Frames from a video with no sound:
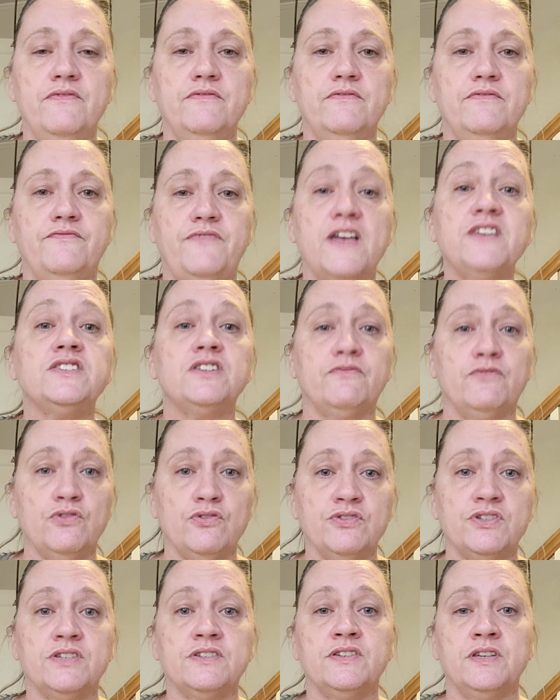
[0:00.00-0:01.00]

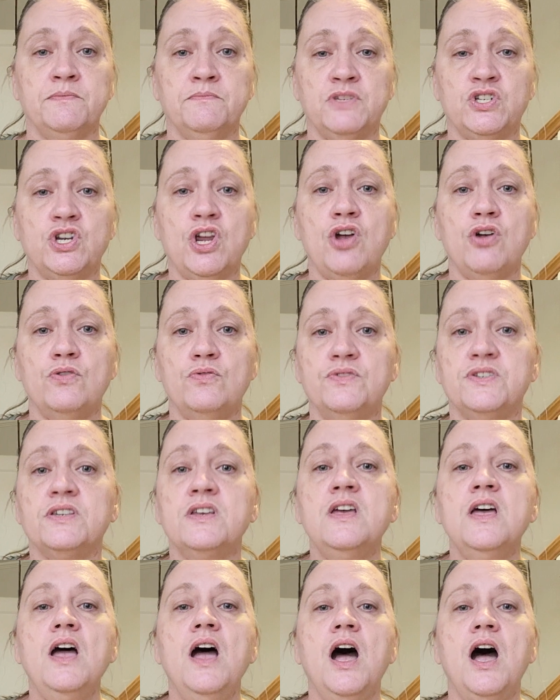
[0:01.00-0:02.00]
festivals, some shows,
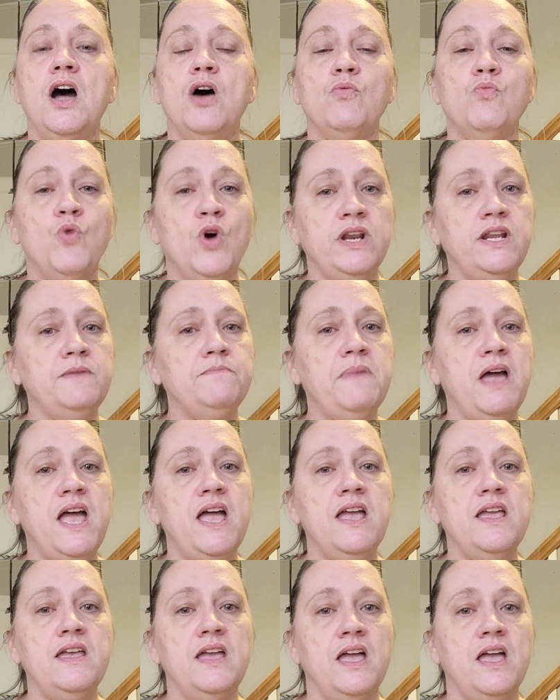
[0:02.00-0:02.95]
one in May